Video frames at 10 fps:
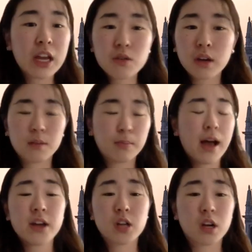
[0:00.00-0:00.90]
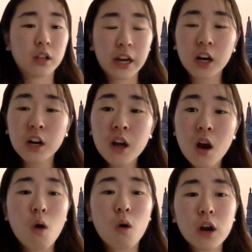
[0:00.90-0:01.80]
You can apply undeclared,
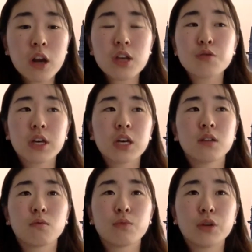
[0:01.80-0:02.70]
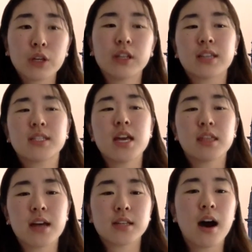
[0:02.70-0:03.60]
or you can really like take
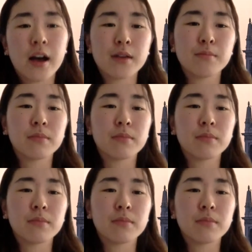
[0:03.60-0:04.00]
that time,